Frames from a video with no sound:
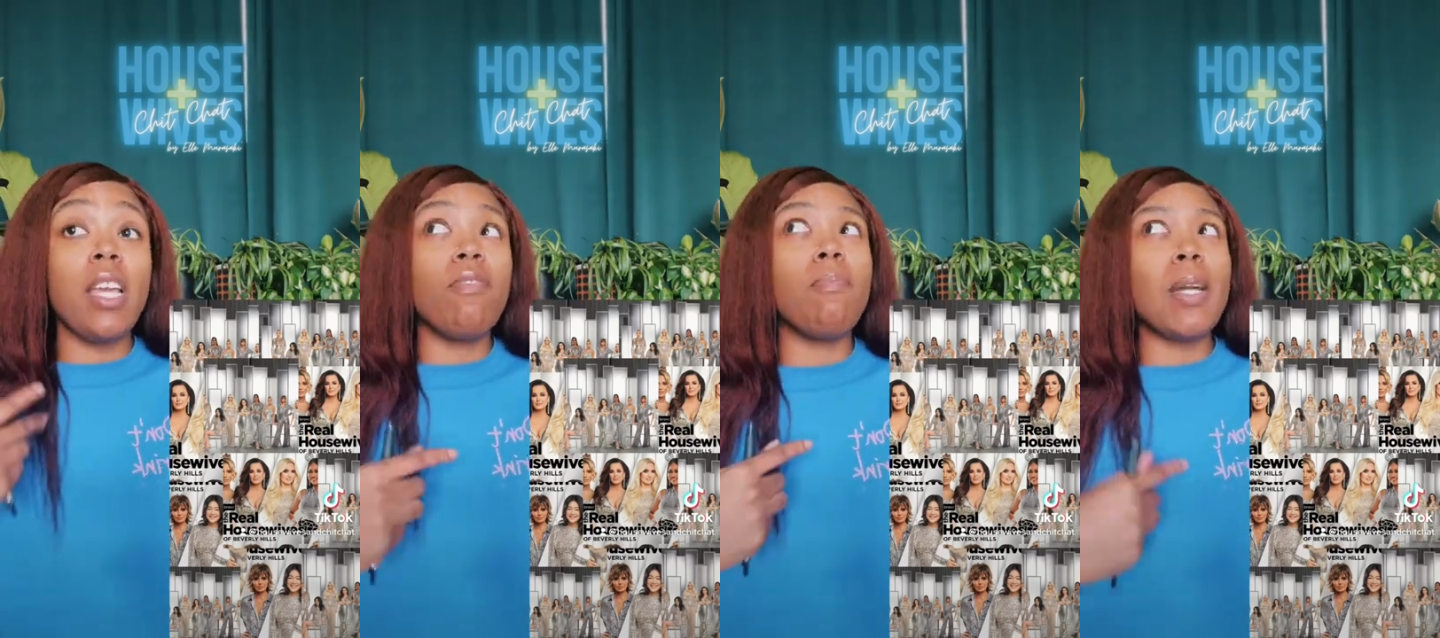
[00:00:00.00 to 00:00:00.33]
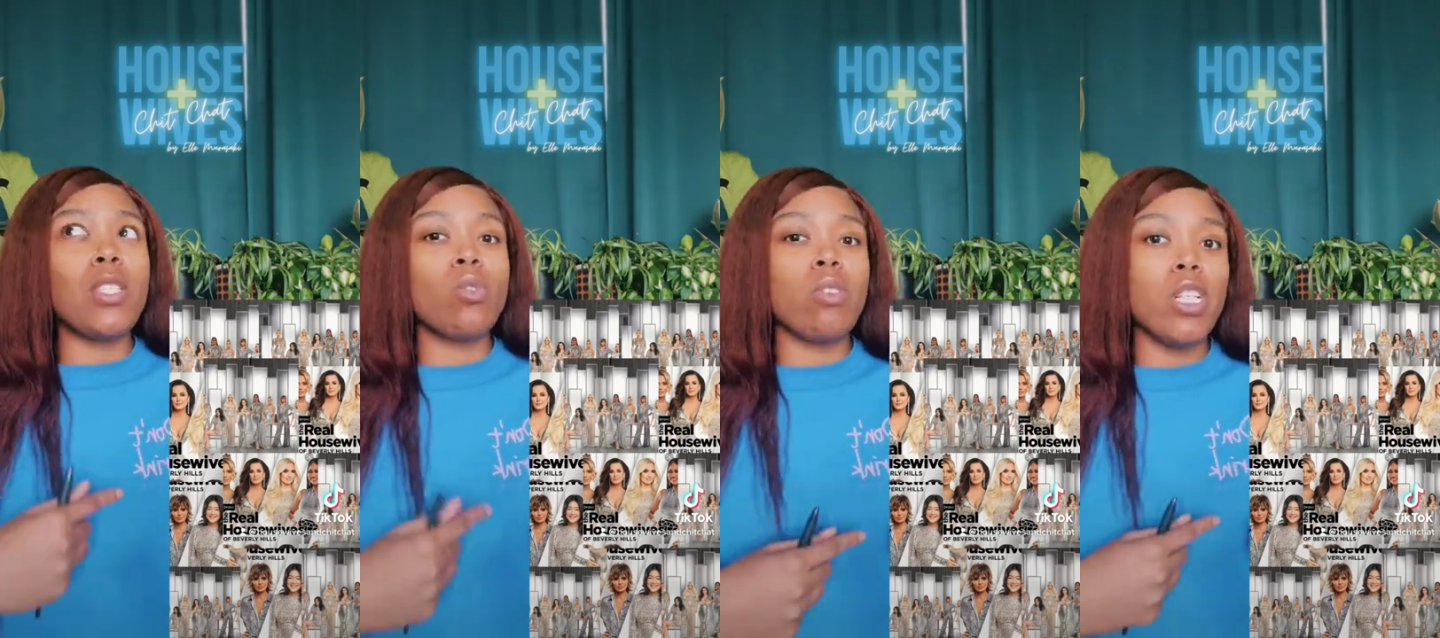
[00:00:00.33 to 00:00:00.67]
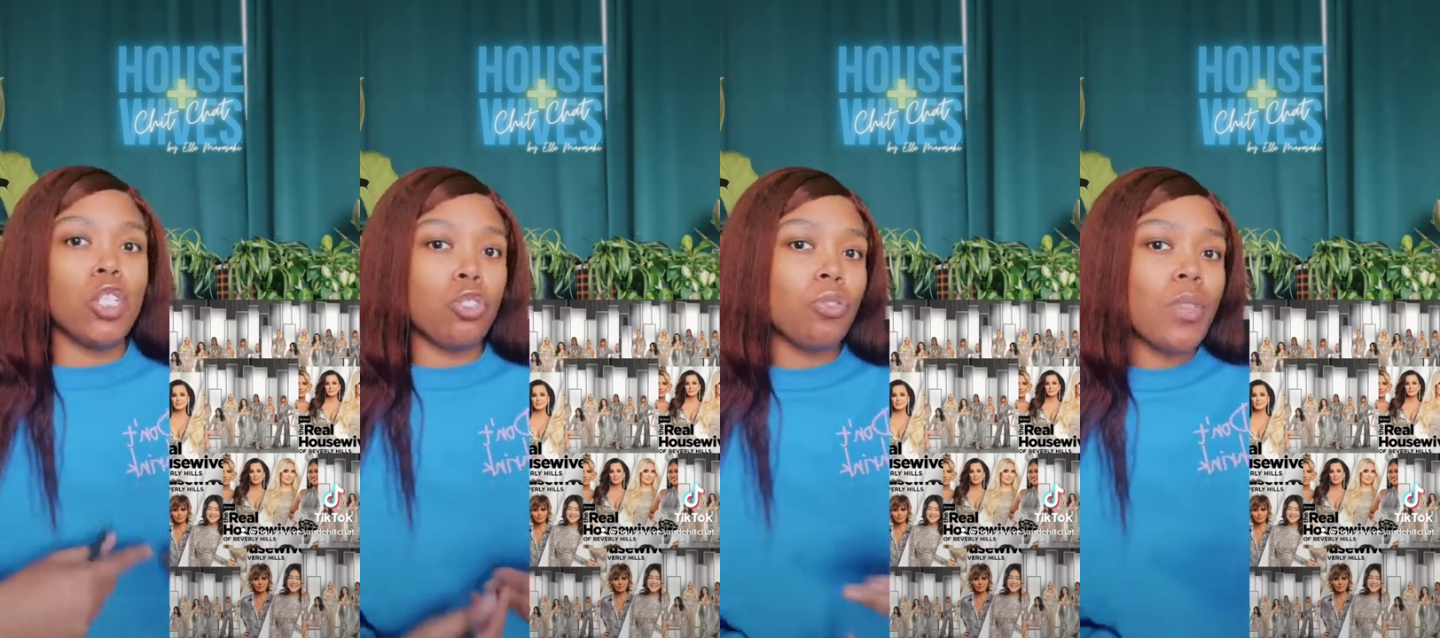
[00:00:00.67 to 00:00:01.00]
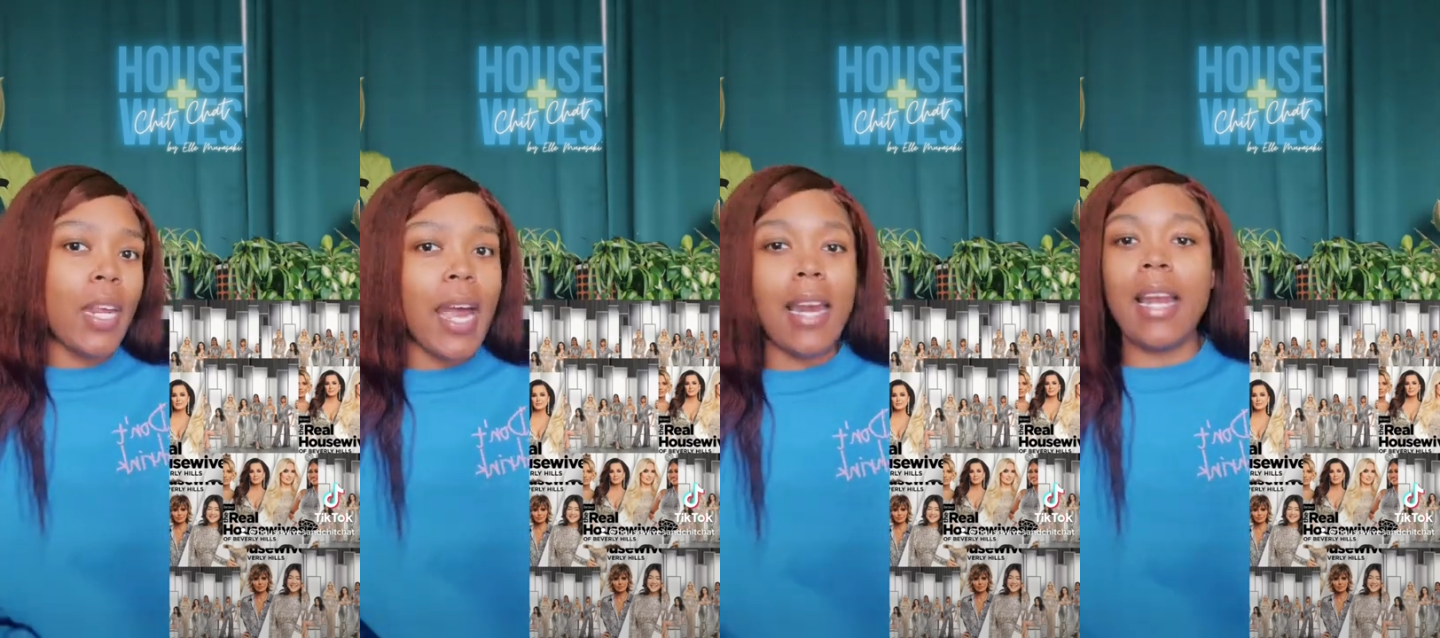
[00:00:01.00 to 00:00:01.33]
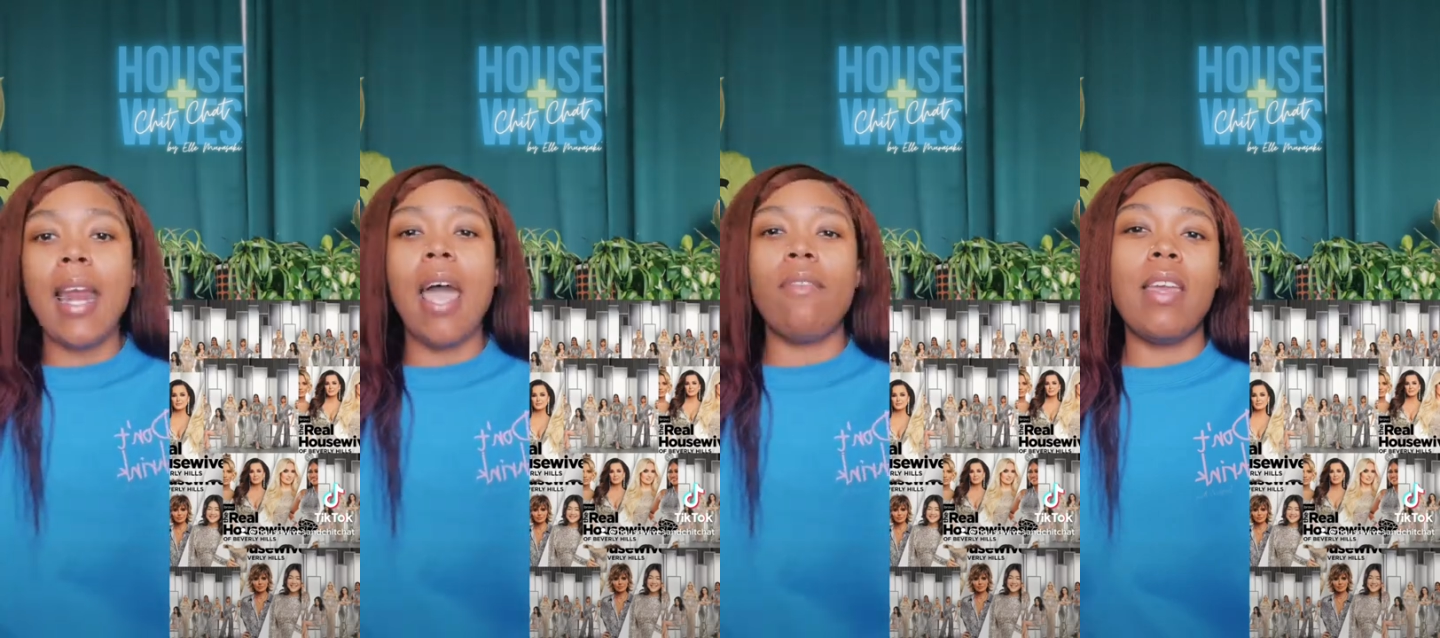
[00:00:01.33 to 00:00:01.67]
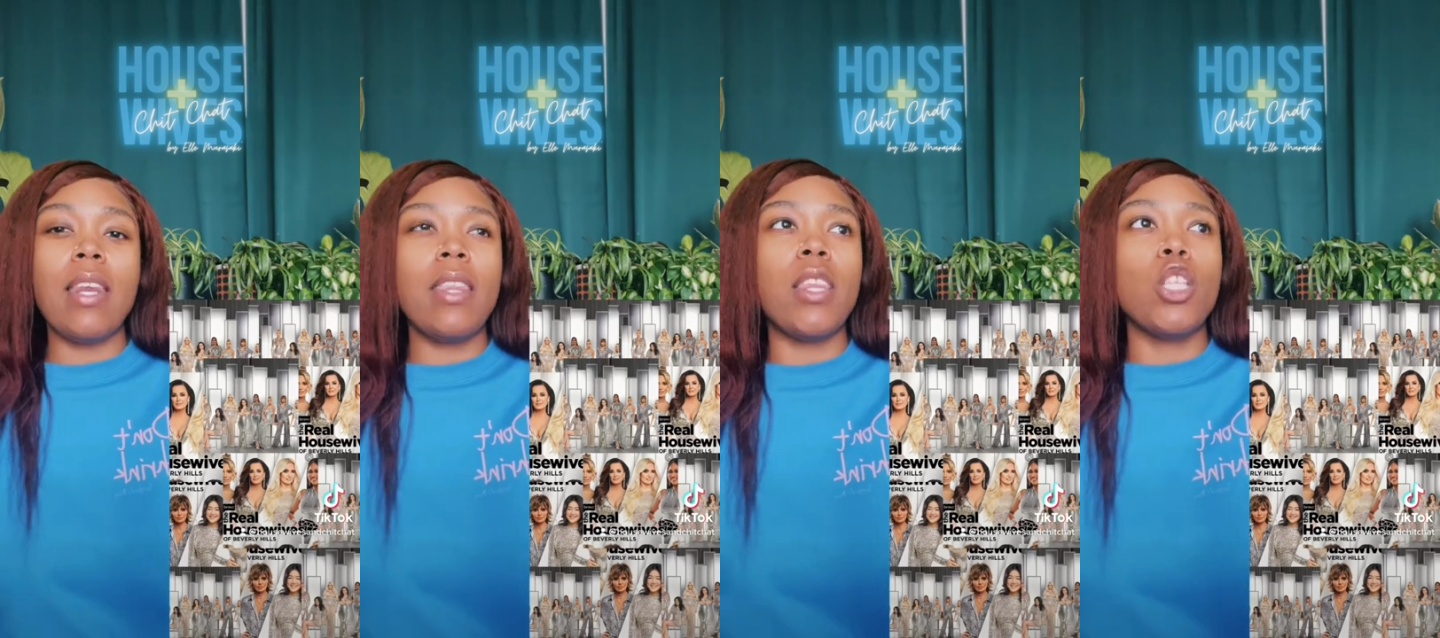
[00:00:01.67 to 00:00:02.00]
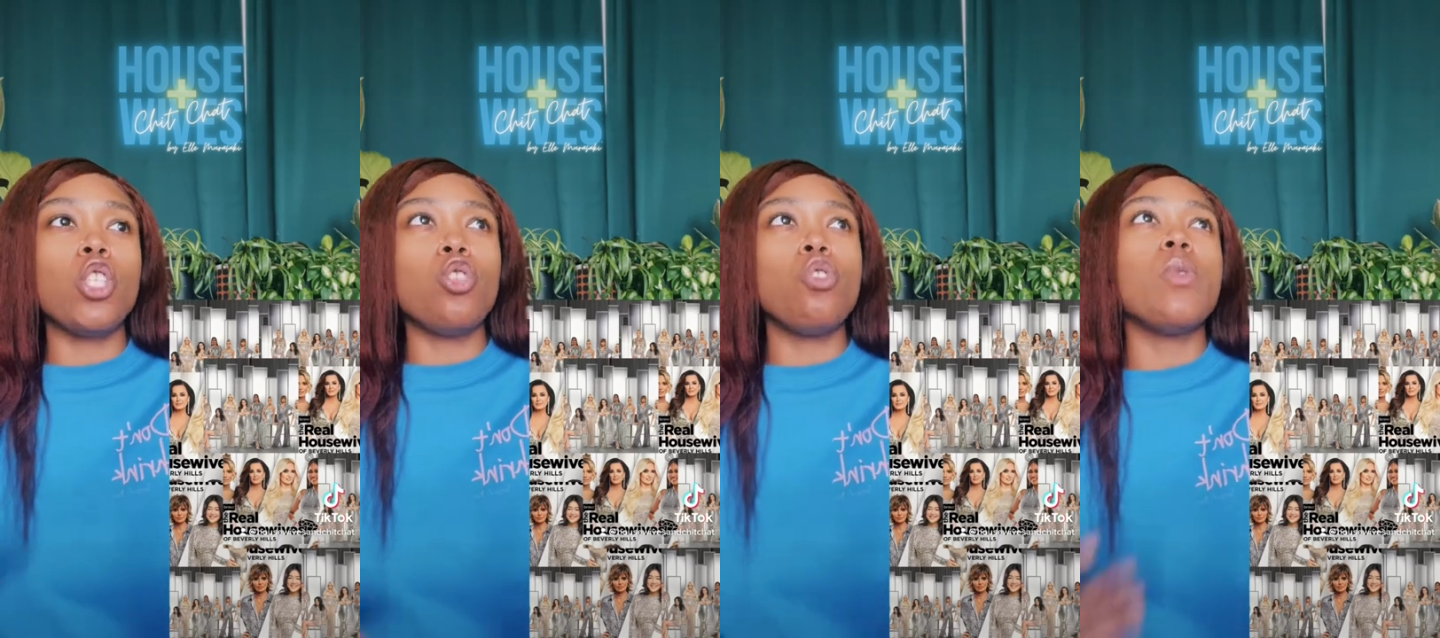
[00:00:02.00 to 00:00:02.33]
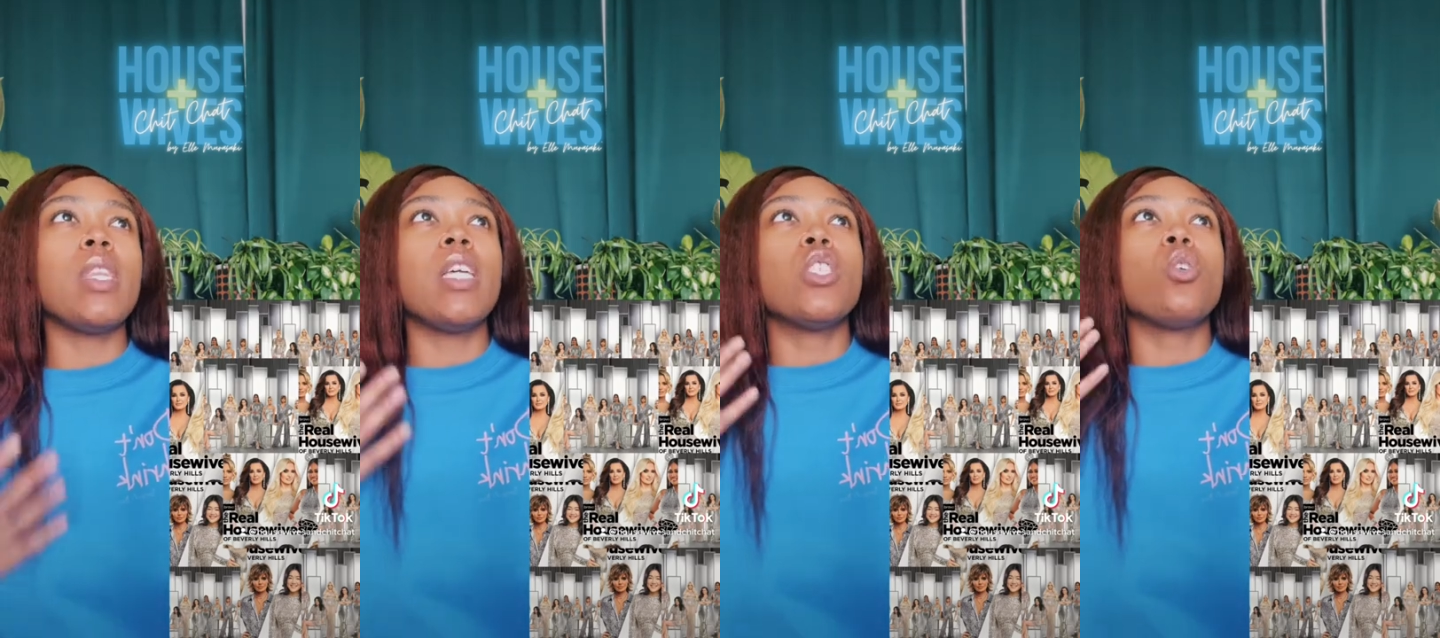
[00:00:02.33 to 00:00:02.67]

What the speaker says: if my story is true that I didn't have anything to do with it.